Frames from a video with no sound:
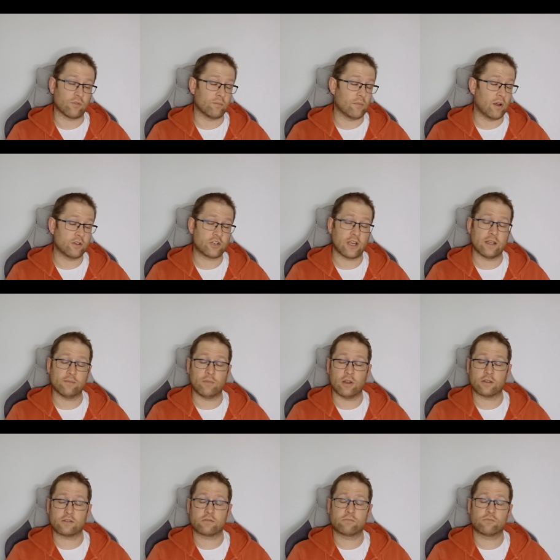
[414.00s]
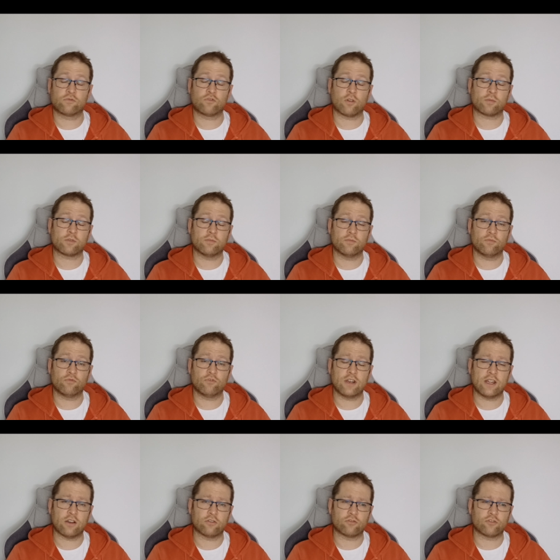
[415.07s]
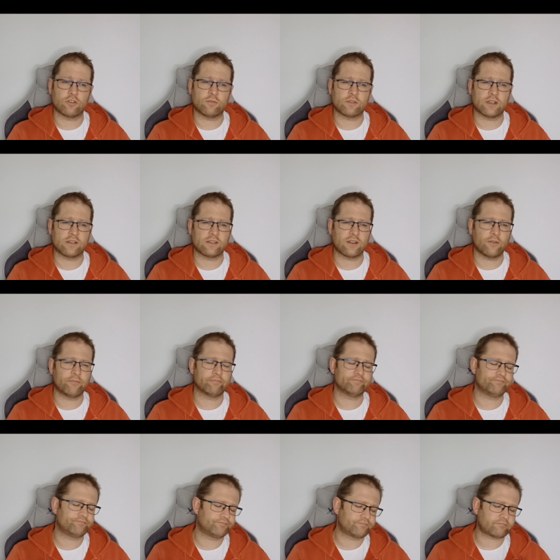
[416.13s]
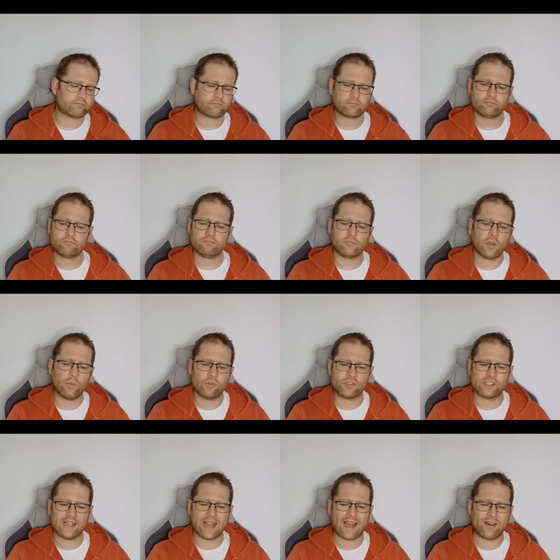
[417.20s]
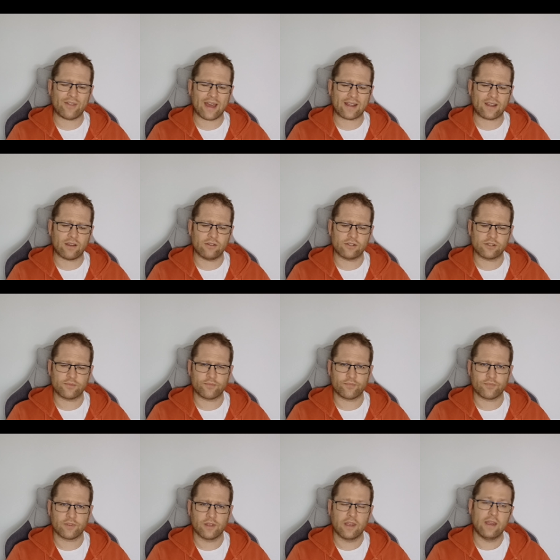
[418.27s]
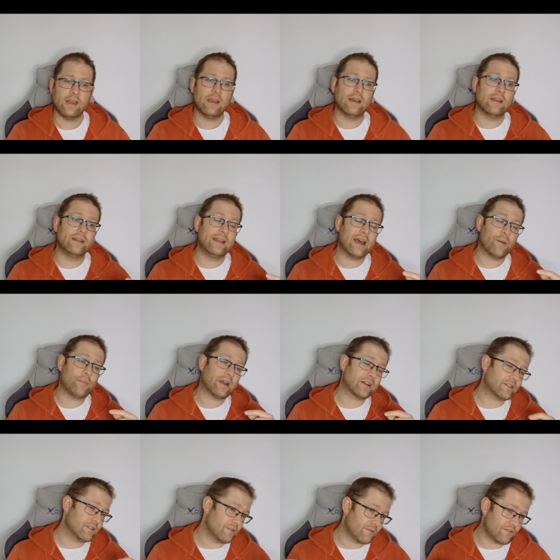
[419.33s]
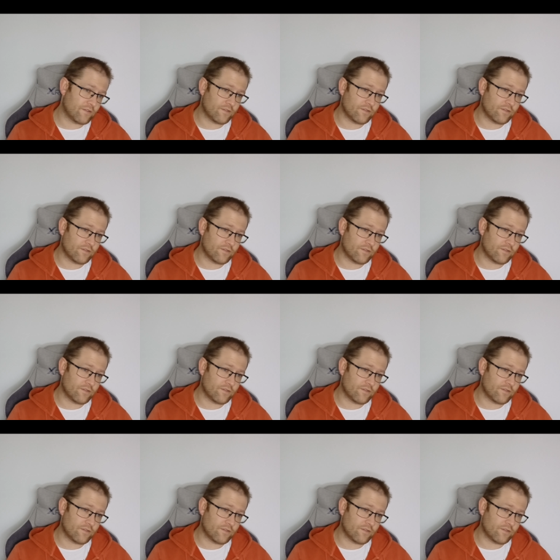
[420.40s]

might drop some recon troops in. So we'll see how that goes. Now back to the